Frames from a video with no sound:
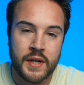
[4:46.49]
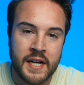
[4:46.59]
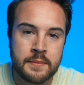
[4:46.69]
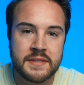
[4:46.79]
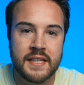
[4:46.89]
When it
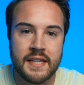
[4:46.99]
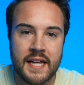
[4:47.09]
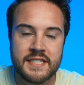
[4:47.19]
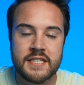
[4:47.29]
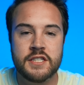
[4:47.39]
comes to
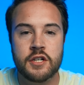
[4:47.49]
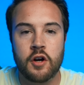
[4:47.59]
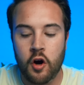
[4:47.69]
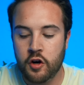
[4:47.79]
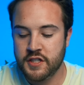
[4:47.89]
lenses,
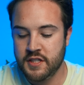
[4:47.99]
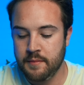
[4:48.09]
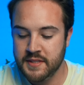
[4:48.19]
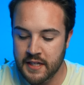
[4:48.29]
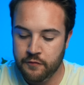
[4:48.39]
there are
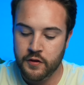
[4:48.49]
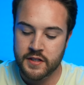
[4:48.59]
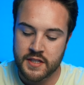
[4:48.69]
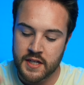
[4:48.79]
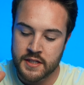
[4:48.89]
some
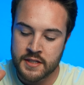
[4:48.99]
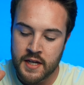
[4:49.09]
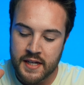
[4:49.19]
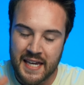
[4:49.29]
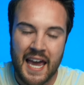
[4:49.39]
differences.
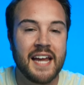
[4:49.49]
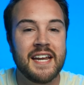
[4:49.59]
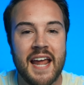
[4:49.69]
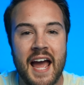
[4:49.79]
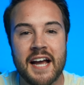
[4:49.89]

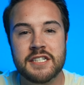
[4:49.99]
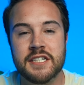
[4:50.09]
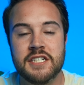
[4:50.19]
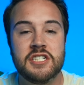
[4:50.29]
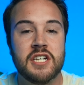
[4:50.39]
Canon
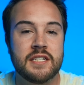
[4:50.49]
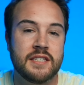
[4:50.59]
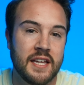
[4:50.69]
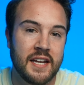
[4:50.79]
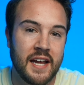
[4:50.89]
actually just
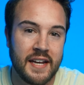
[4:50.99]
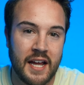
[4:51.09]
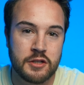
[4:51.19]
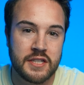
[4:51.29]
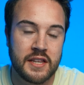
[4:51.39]
did
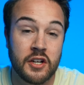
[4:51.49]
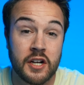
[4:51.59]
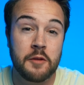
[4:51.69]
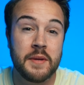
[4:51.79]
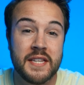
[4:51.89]
announce that they're
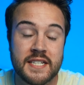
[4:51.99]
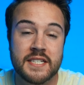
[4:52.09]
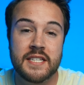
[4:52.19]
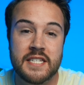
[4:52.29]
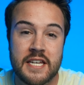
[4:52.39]
gonna be
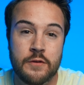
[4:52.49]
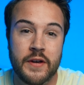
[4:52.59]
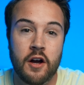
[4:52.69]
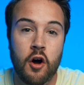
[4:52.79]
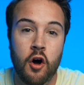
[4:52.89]

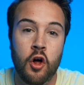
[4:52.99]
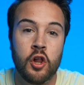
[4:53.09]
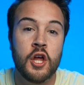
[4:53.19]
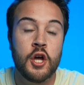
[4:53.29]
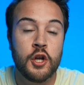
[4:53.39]
discontinuing
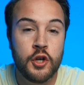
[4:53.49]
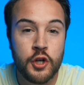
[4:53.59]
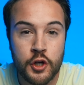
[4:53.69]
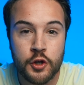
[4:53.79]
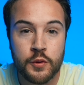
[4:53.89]
all
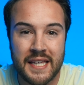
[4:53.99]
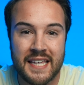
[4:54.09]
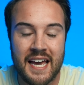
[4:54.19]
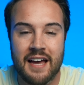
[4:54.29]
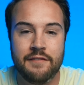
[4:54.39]
new
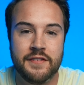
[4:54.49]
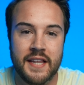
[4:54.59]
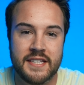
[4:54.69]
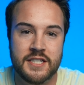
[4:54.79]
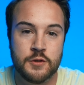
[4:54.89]
EF
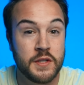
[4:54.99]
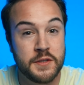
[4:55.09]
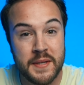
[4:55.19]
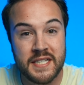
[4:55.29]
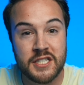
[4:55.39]
lenses,
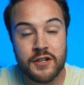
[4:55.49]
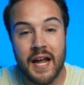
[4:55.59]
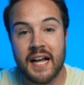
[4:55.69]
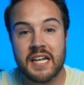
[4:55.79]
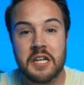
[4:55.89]
which means they're
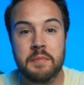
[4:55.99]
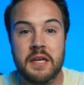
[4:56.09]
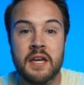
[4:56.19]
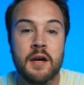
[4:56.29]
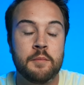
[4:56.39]
not gonna
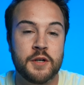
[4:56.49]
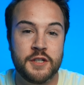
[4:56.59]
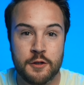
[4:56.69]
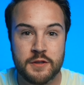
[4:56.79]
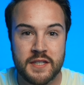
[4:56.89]
be
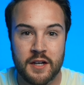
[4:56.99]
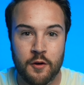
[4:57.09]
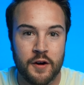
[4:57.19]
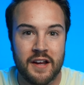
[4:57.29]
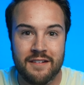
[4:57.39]
producing
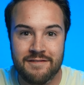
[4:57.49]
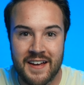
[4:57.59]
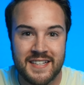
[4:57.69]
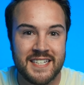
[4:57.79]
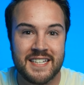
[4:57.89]
or
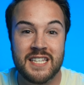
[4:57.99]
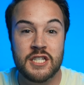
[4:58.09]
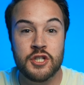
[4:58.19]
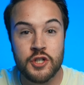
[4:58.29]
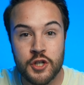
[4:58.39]
inventing
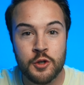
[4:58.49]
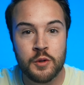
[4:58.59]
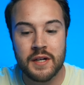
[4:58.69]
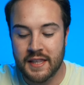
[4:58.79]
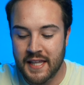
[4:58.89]
these
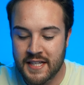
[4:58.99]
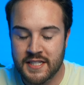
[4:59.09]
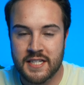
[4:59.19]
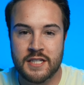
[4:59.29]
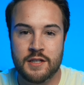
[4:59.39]
new
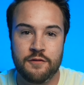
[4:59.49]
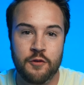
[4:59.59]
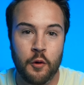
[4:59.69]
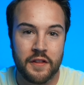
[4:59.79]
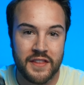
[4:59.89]
lenses
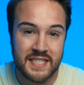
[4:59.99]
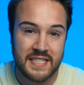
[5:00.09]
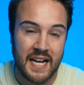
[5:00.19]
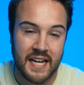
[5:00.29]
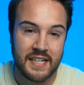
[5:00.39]
for this
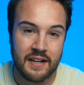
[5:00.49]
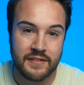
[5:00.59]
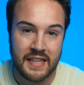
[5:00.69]
kind of a